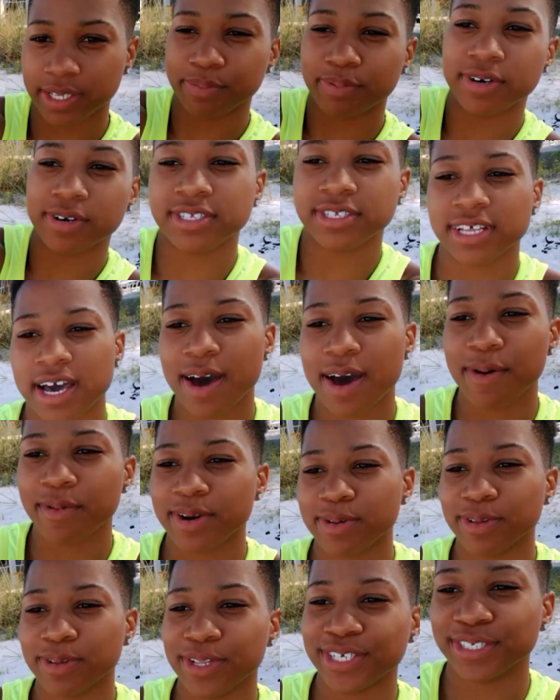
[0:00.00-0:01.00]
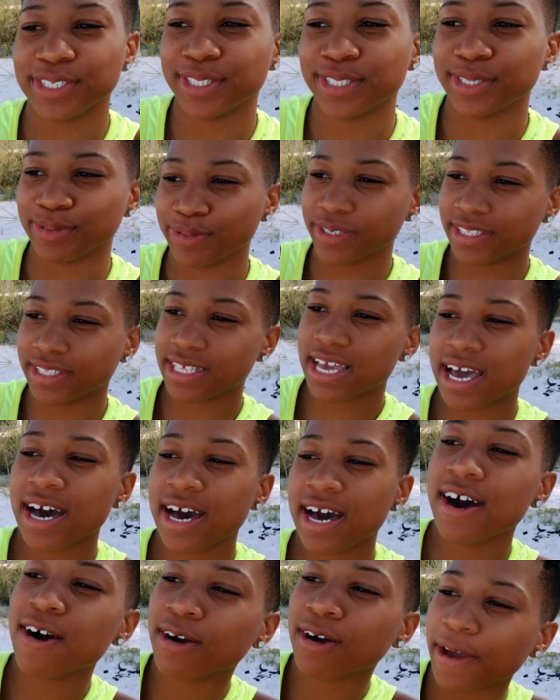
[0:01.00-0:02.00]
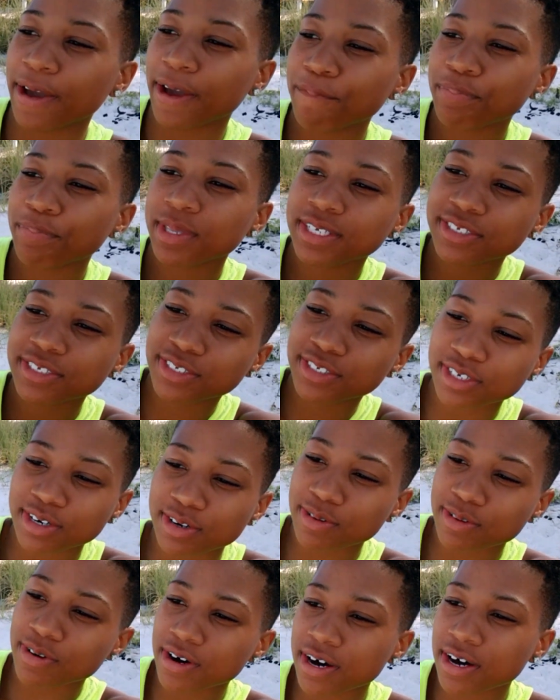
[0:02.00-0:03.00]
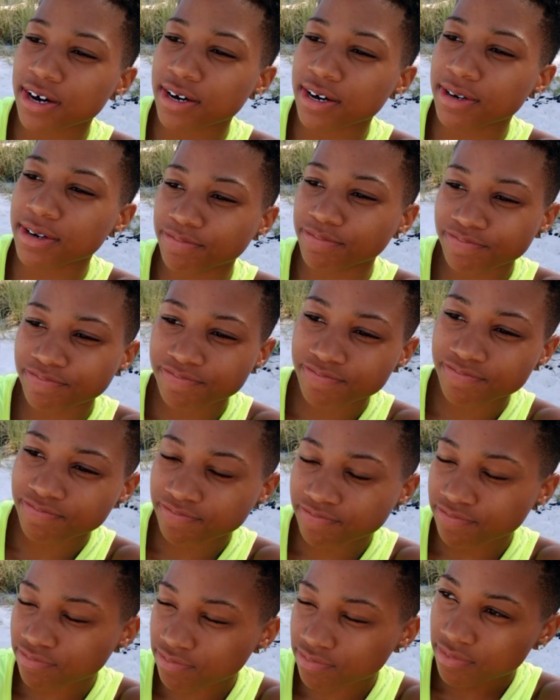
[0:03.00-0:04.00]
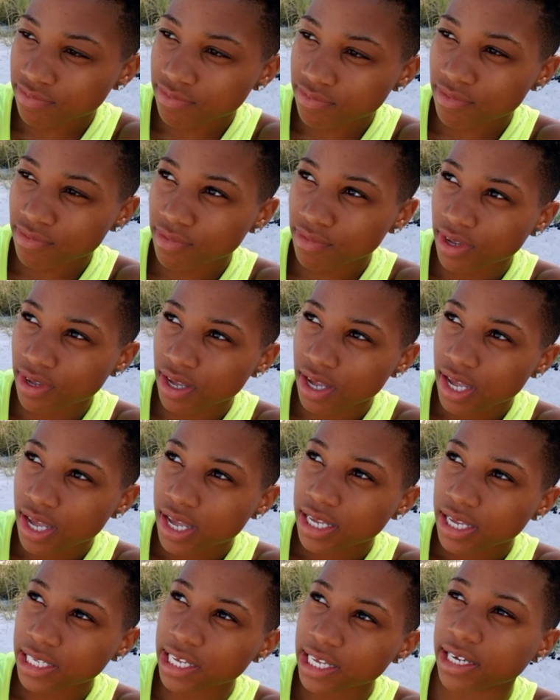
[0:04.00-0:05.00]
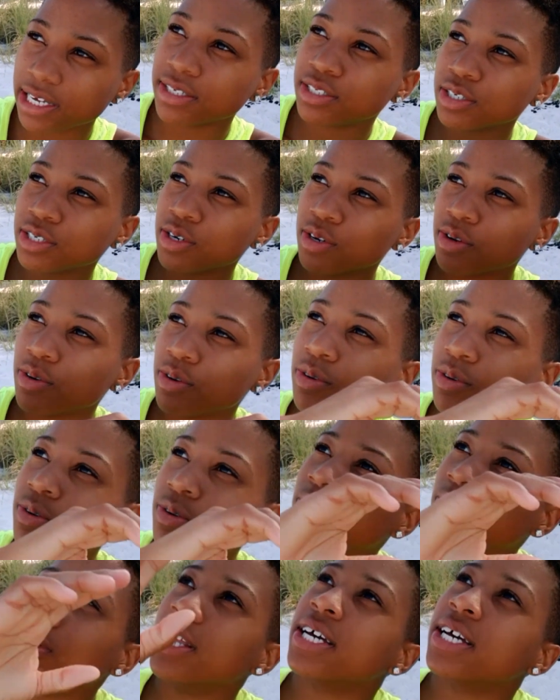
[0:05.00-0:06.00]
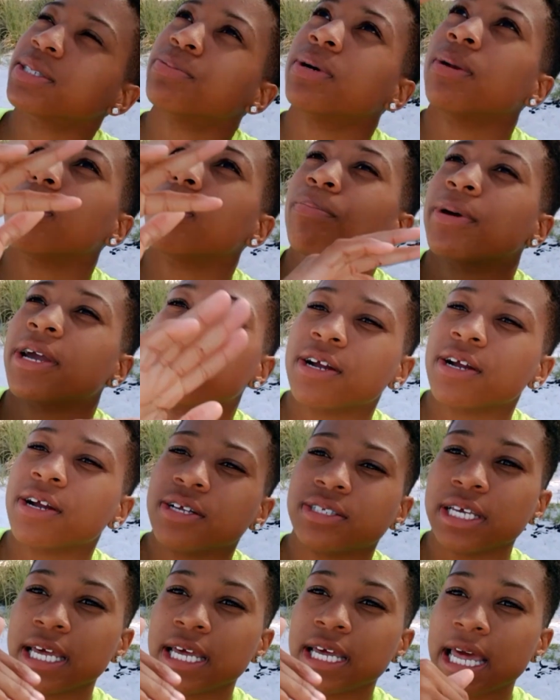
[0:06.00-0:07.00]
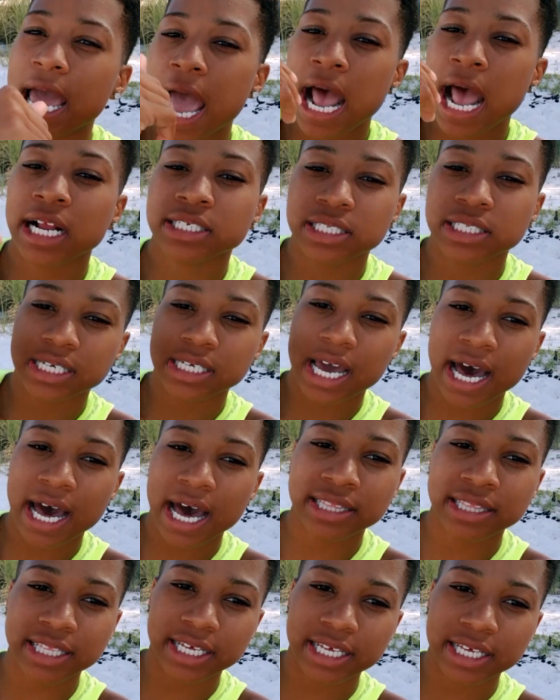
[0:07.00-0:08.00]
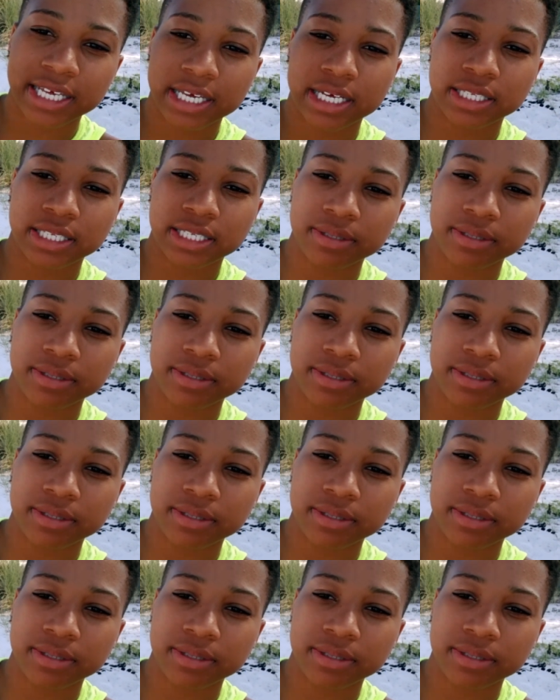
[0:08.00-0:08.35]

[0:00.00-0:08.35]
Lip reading: the person that I'm in a relationship with. Okay. So yeah. So Lex met her parents, and actually I think